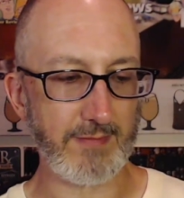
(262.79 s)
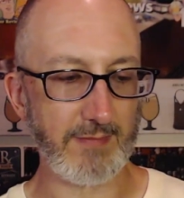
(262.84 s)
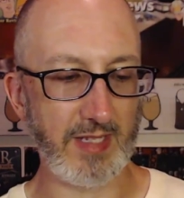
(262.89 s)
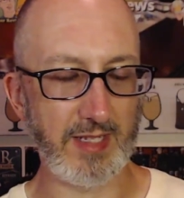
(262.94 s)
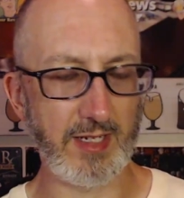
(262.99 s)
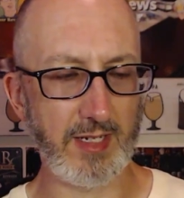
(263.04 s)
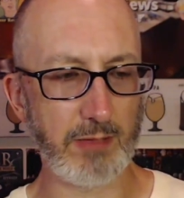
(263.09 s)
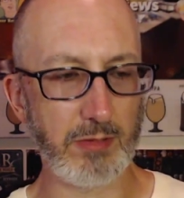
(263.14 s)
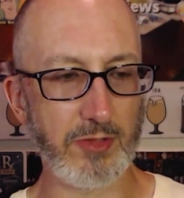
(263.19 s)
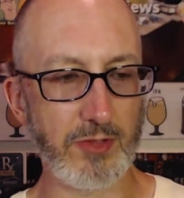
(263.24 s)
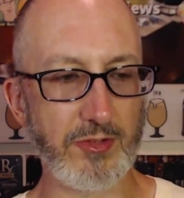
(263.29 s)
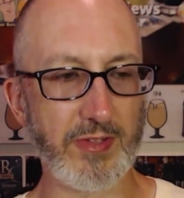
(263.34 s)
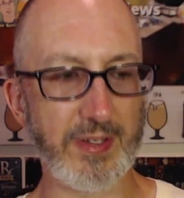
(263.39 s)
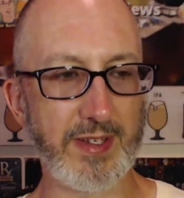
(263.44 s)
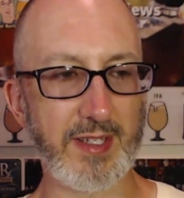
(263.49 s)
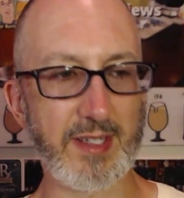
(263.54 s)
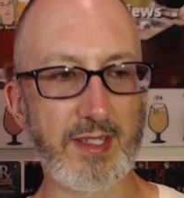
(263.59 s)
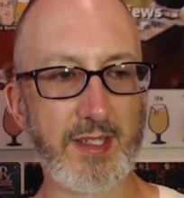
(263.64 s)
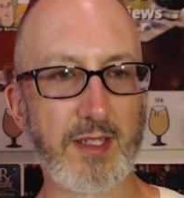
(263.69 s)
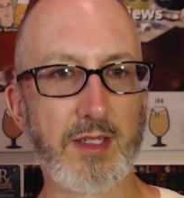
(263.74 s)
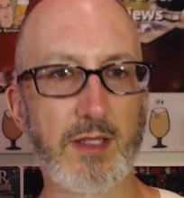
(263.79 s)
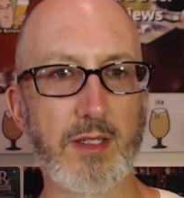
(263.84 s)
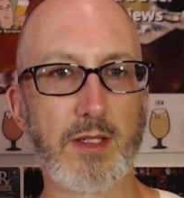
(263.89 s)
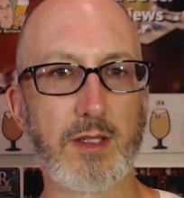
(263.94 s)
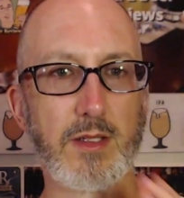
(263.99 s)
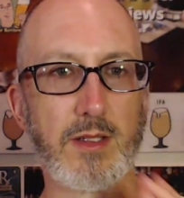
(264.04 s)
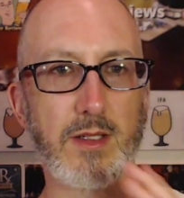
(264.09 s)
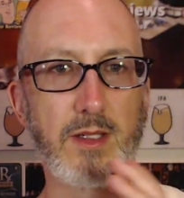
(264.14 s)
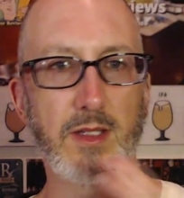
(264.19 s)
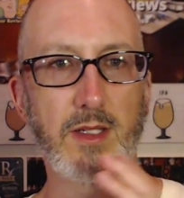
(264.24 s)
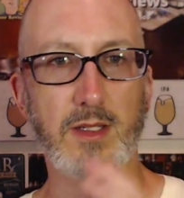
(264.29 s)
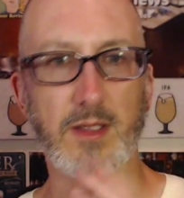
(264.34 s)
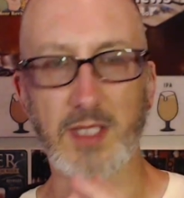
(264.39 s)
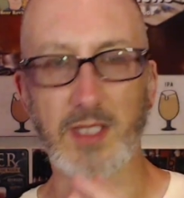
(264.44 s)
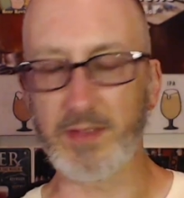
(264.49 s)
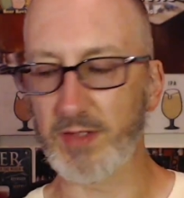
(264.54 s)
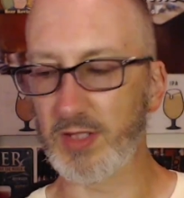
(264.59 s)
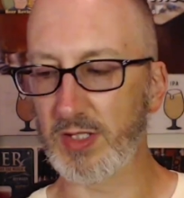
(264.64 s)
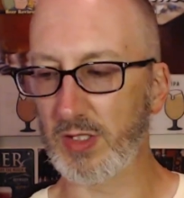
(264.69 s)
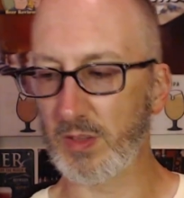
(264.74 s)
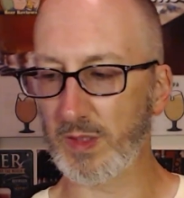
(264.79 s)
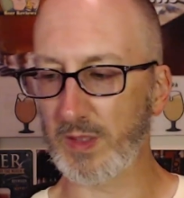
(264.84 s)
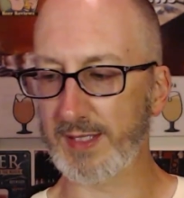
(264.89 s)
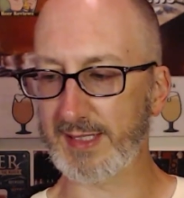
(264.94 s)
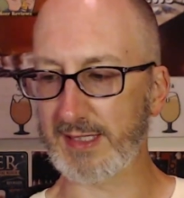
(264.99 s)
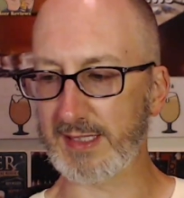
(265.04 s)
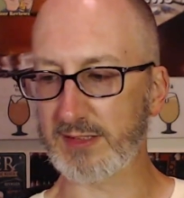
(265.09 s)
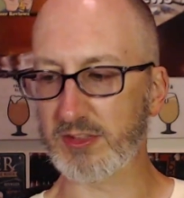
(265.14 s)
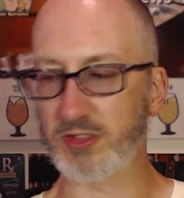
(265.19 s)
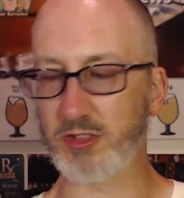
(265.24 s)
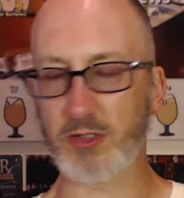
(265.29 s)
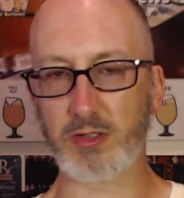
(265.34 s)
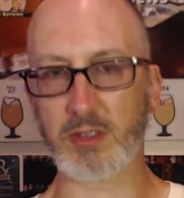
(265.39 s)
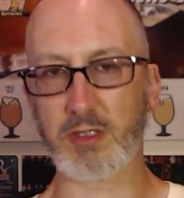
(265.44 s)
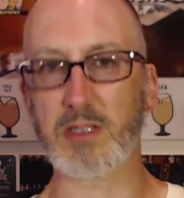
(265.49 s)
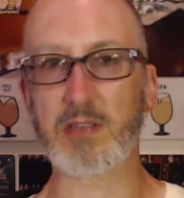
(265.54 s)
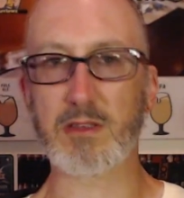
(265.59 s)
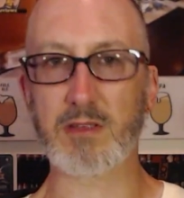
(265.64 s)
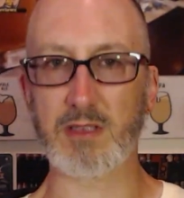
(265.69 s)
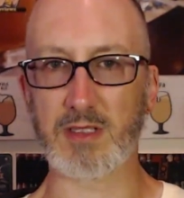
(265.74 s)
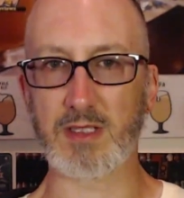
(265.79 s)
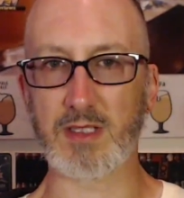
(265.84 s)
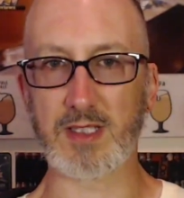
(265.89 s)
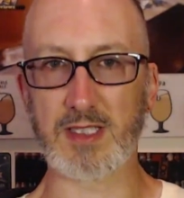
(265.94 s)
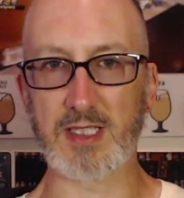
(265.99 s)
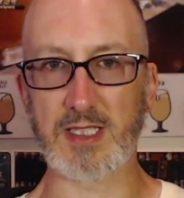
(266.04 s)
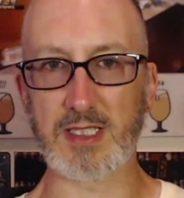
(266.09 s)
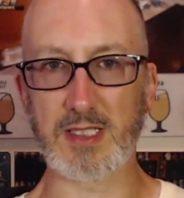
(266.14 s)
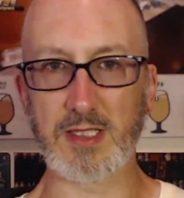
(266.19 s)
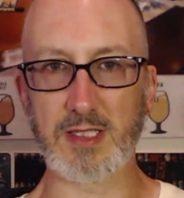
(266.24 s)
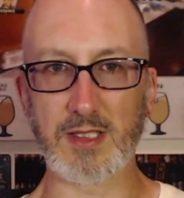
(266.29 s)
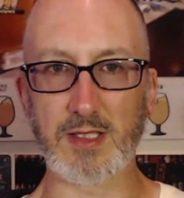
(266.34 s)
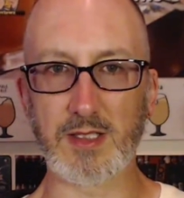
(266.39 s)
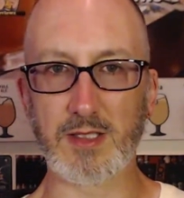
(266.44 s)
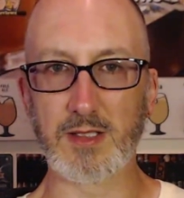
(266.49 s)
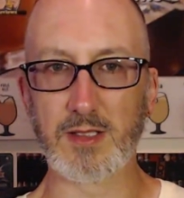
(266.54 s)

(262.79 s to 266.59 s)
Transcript: And I will say, even though like it's clearly the